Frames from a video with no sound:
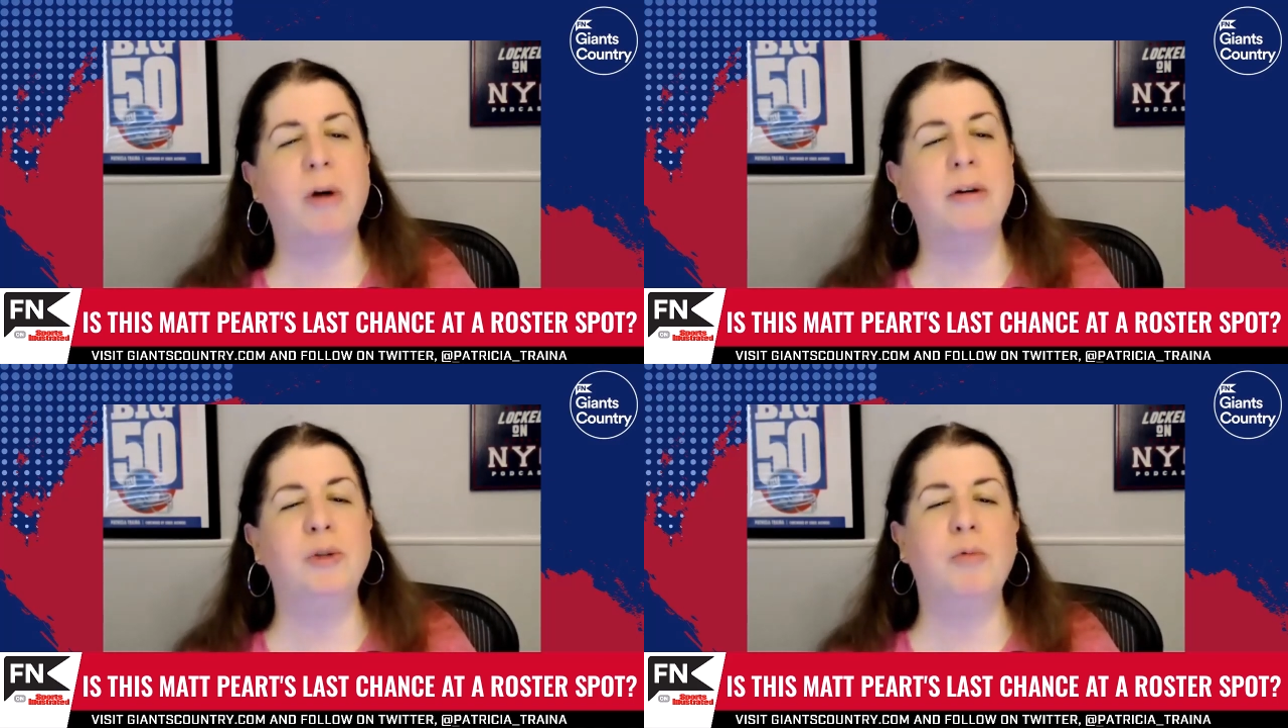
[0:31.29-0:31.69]

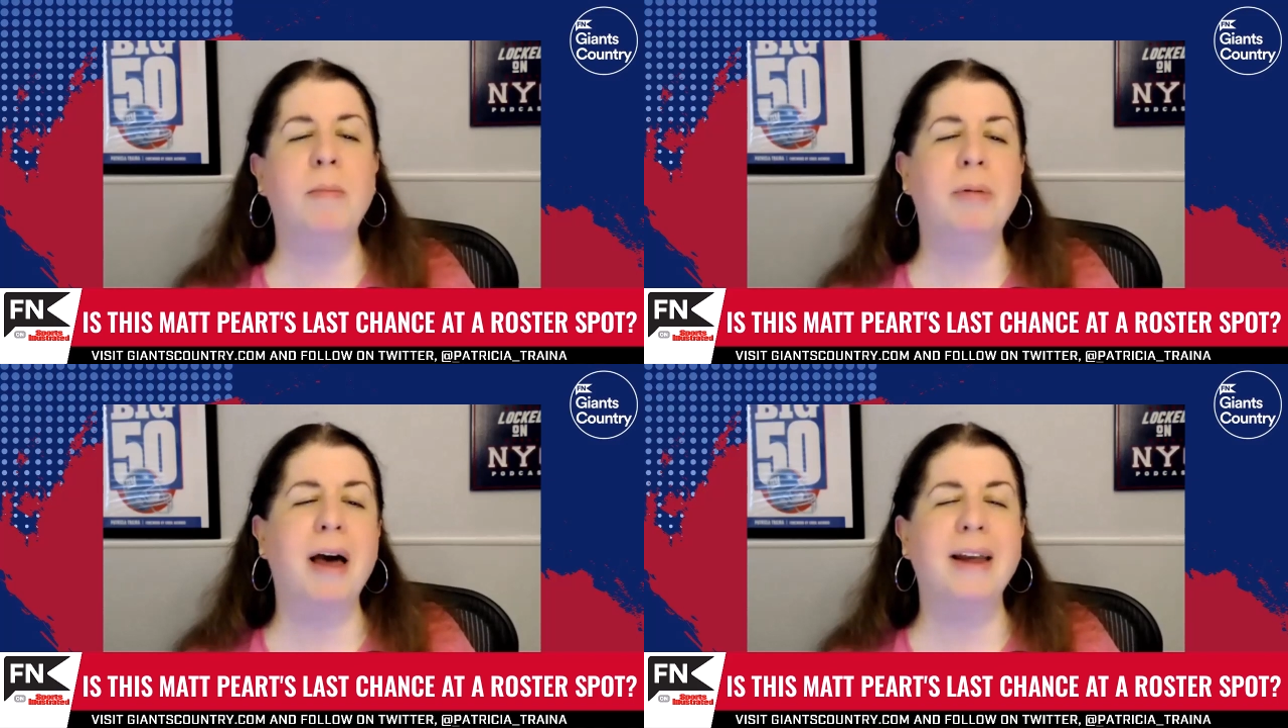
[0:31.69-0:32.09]
while his
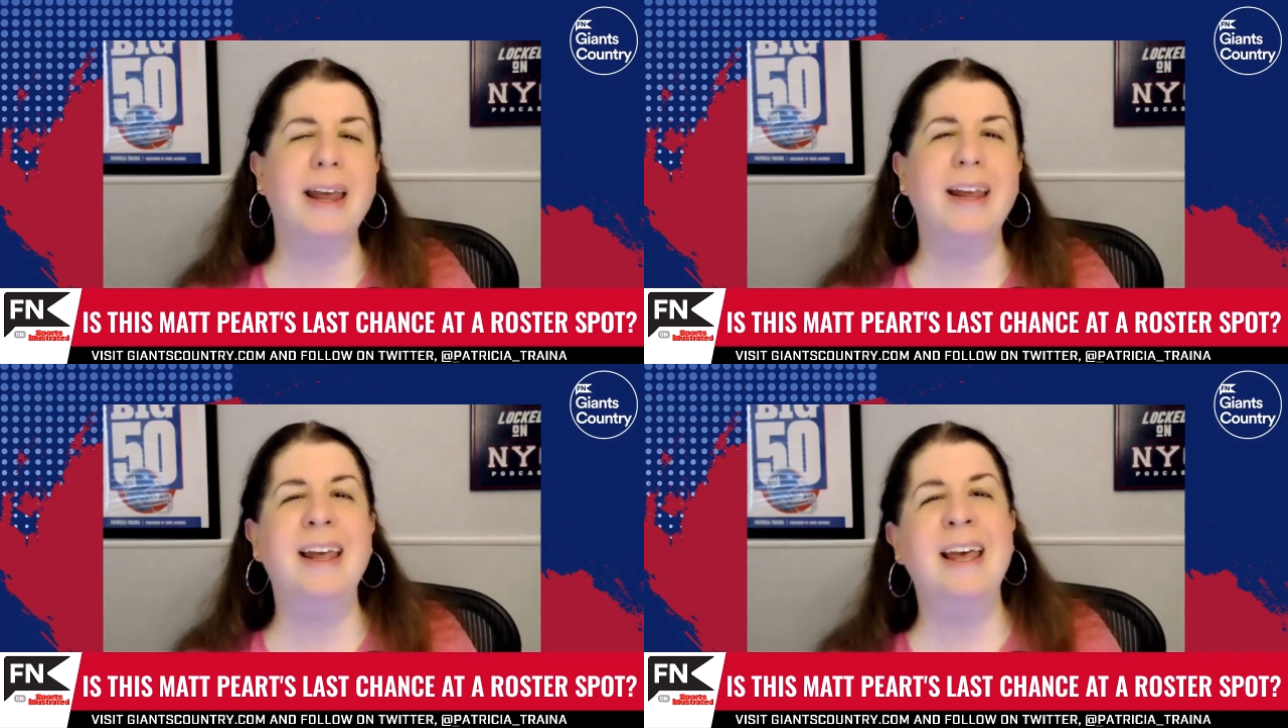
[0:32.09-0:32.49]
run
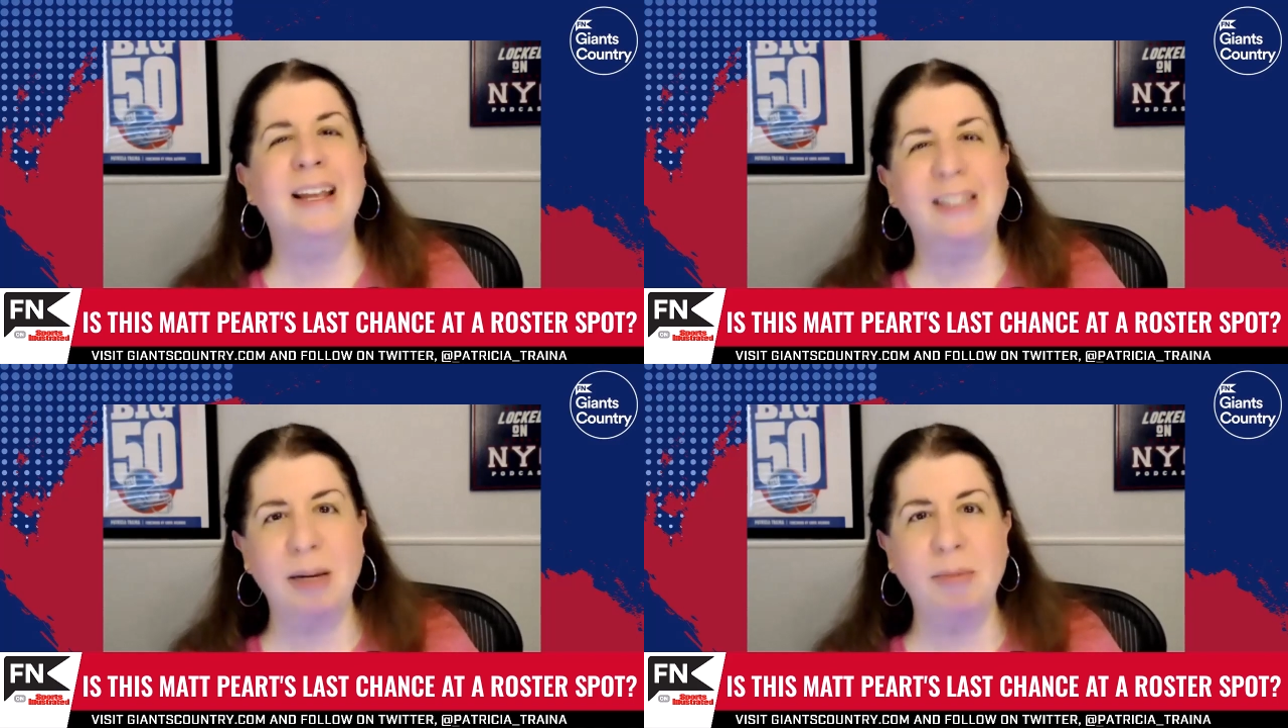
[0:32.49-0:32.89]
blocking
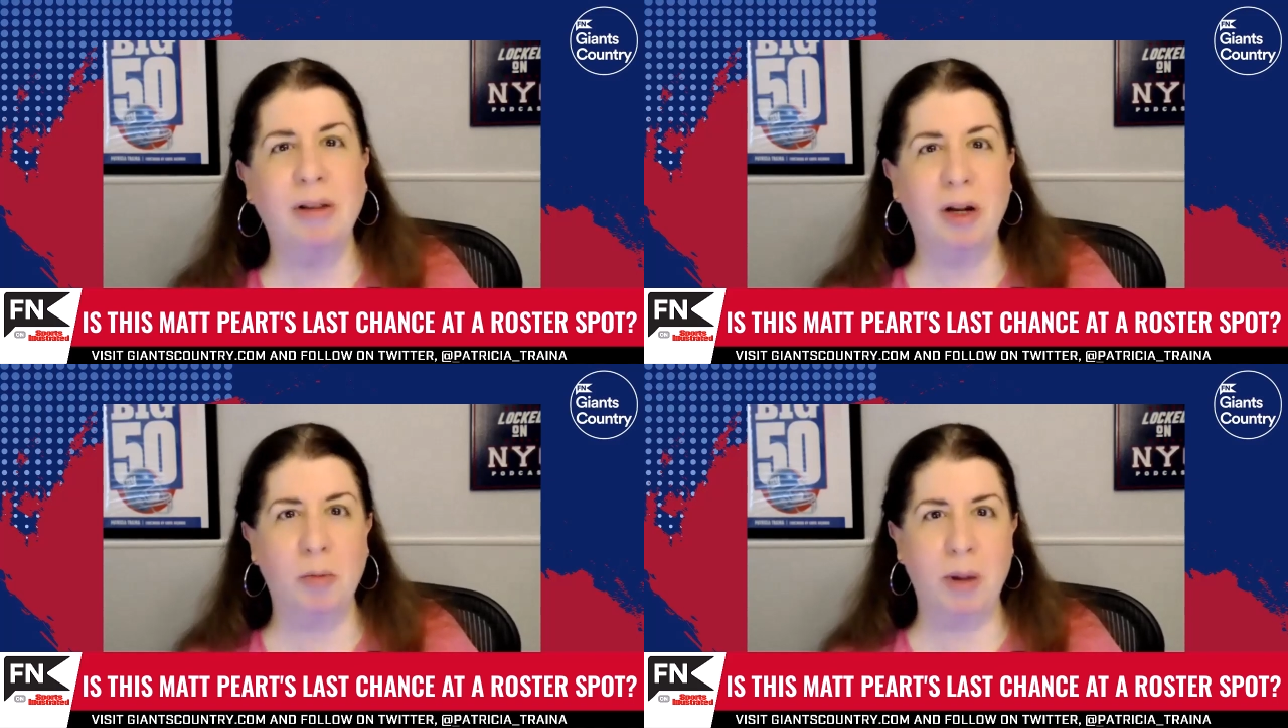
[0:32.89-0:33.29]
seemed a
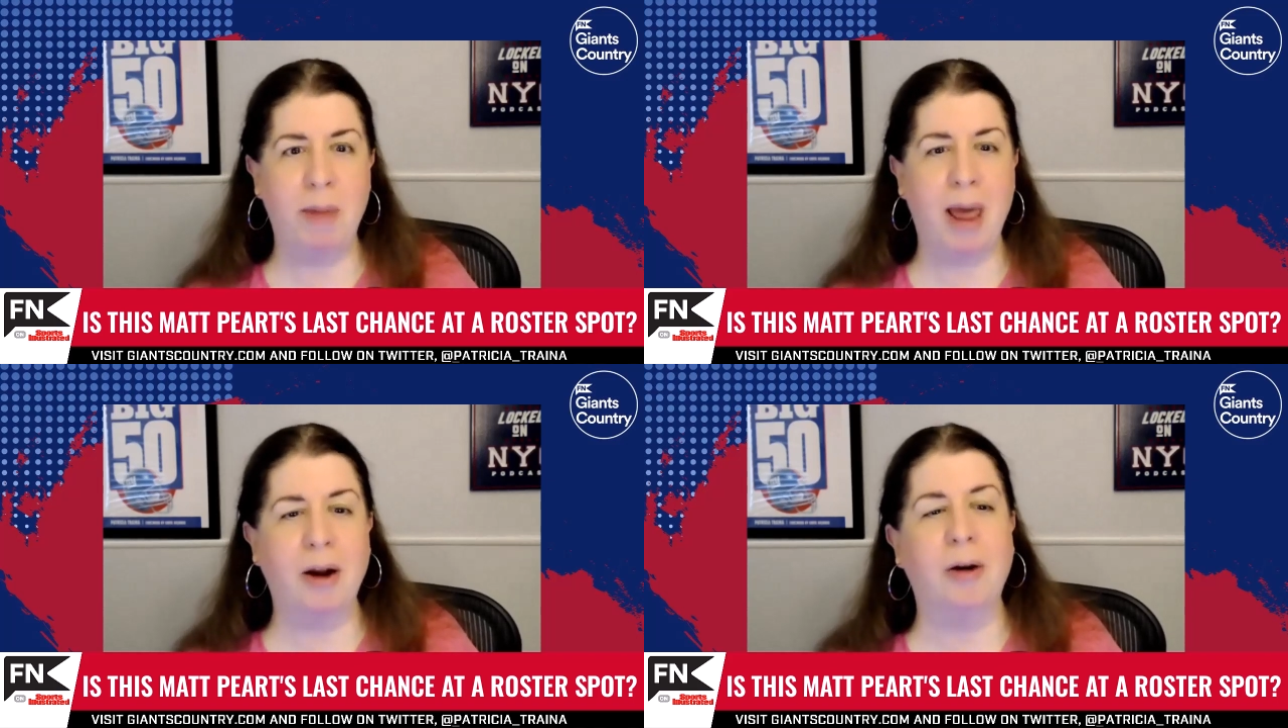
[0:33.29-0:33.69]
little bit
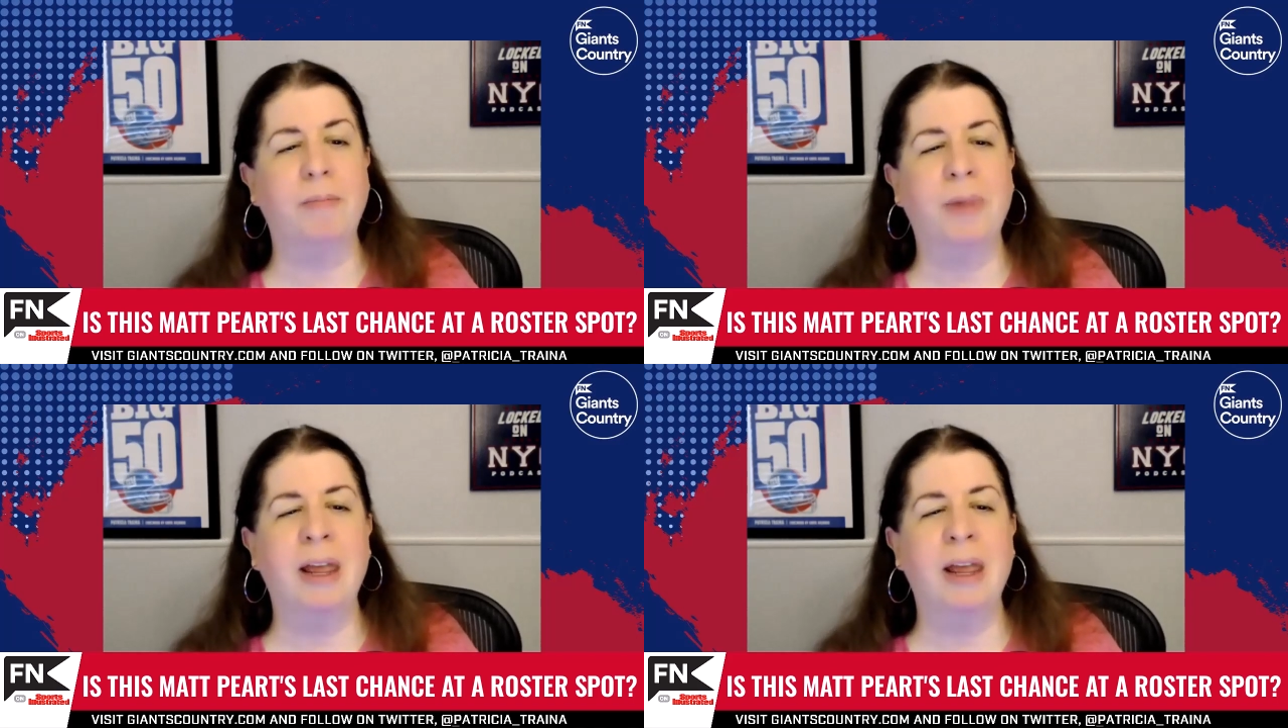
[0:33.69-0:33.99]
better.